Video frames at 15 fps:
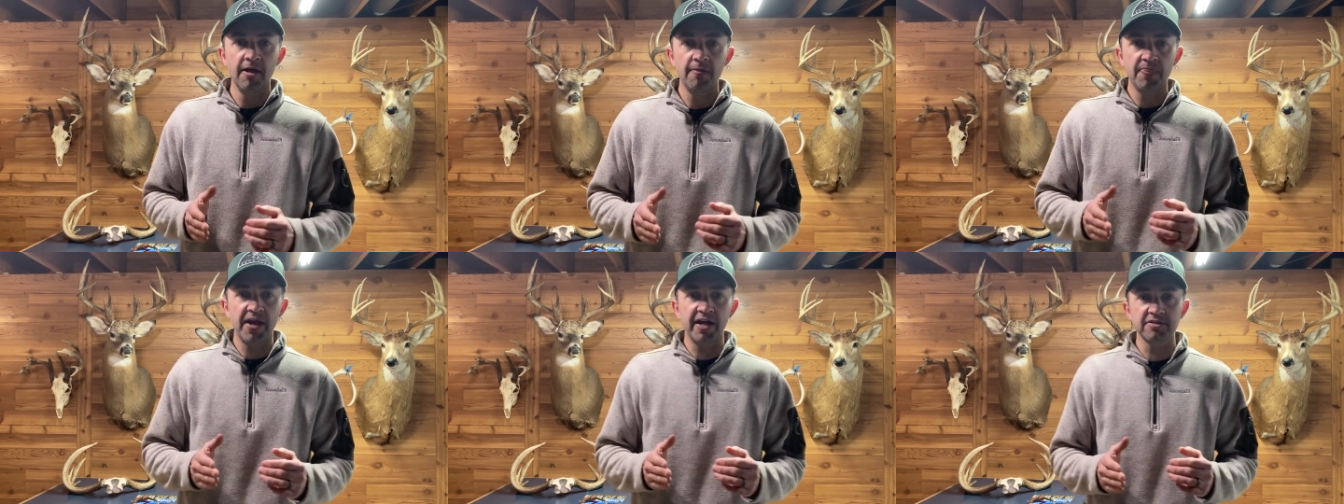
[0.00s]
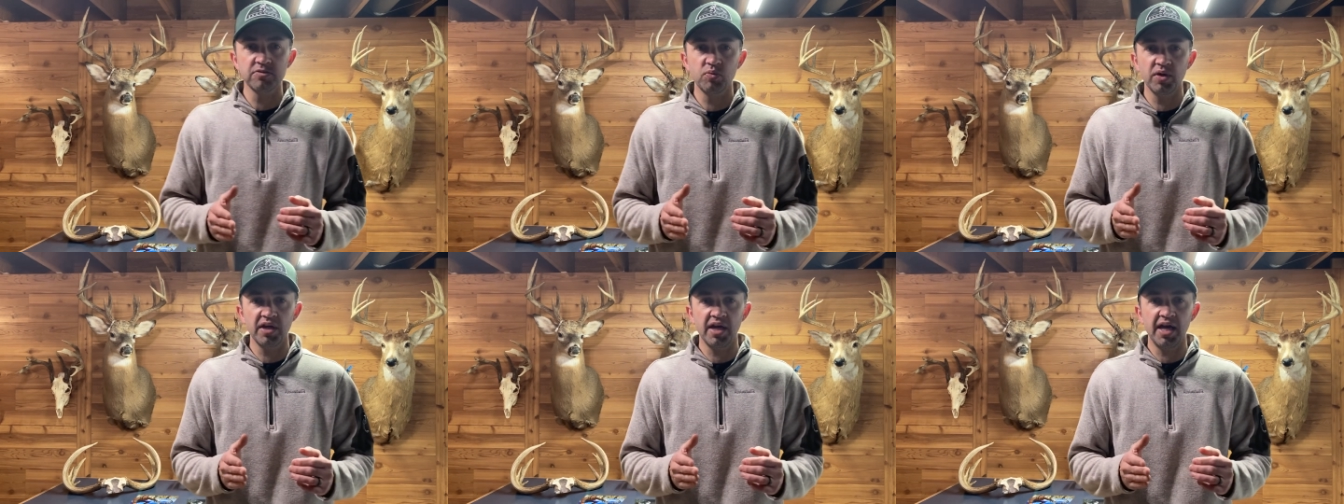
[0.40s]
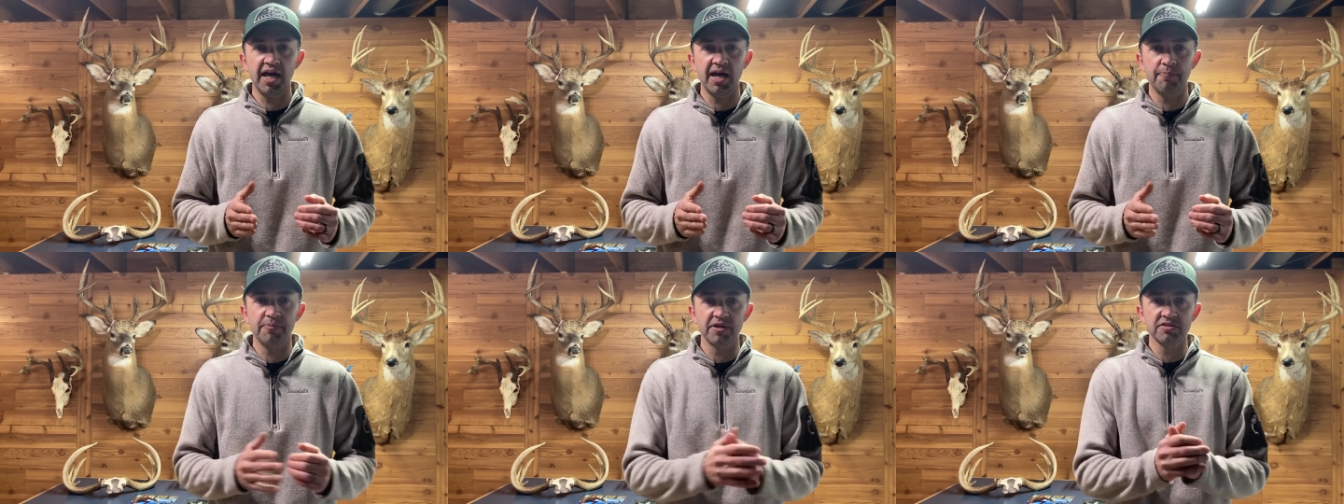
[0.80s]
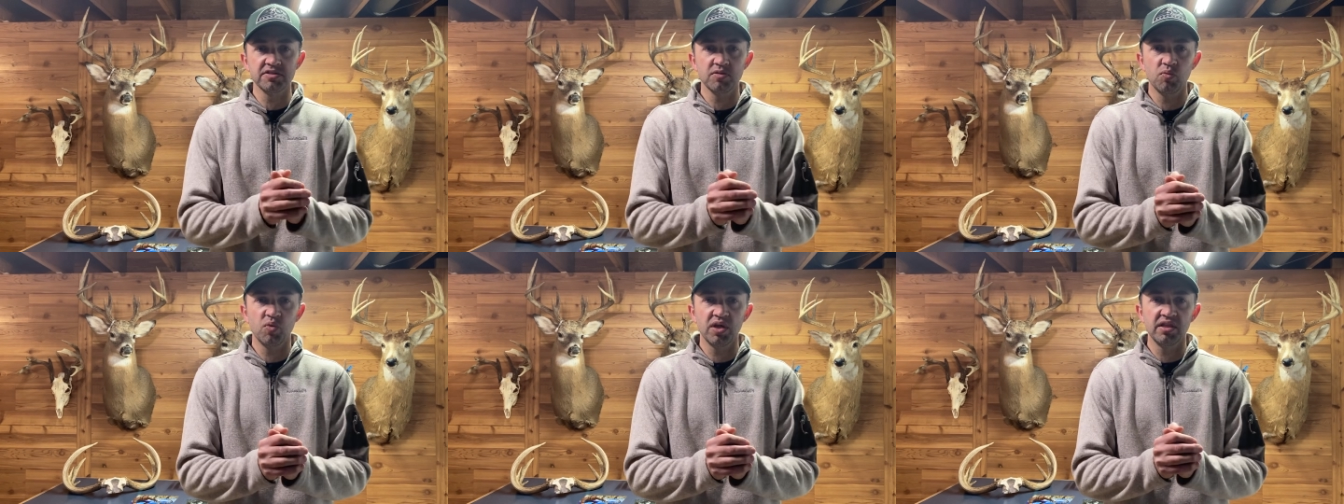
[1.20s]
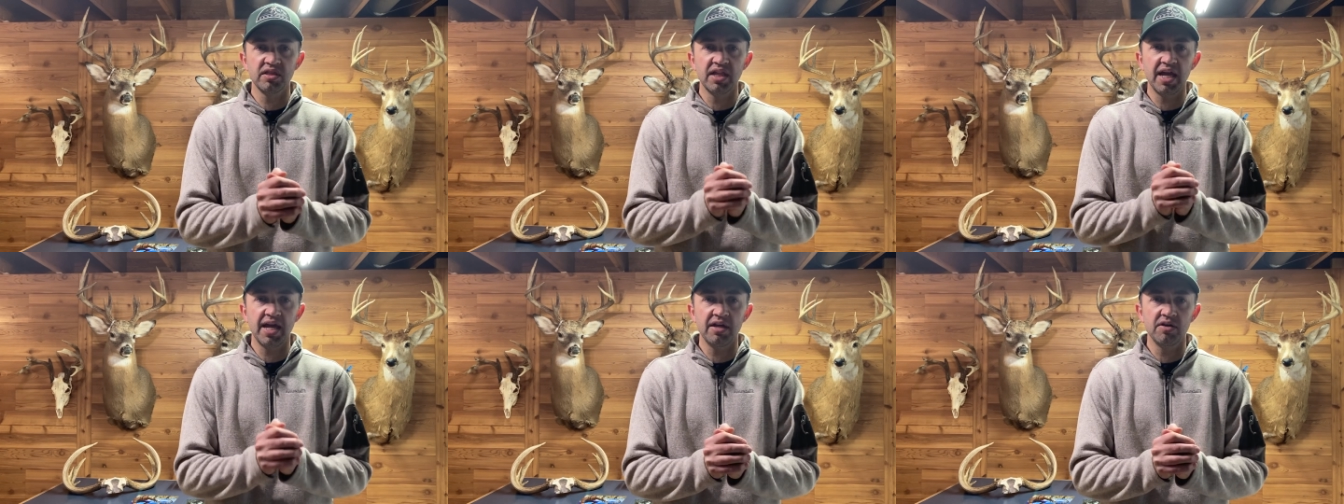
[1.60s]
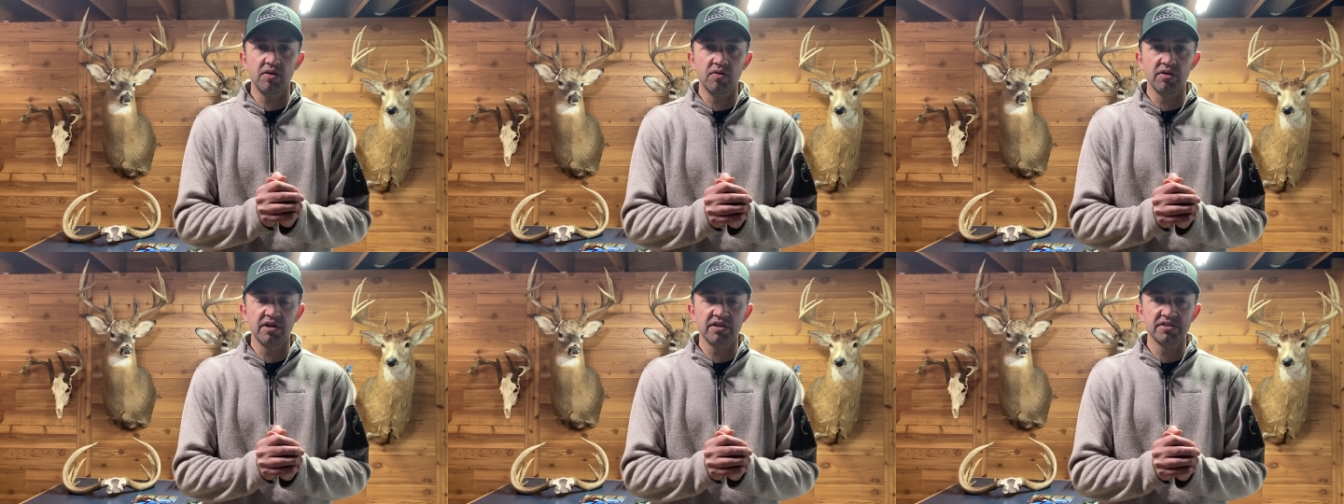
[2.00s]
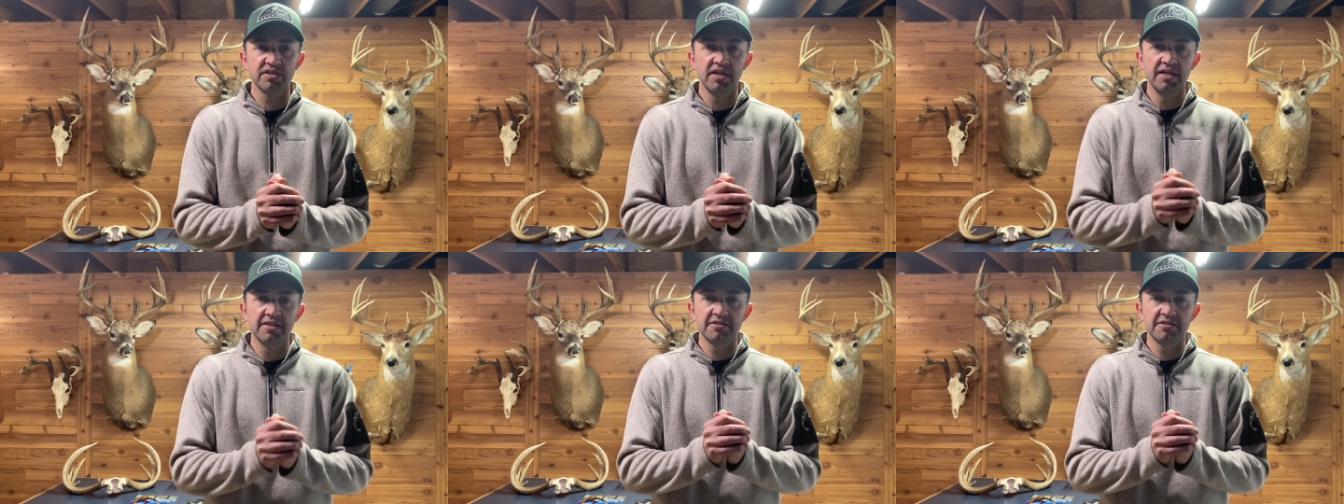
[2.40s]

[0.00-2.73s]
That's what happens when landowners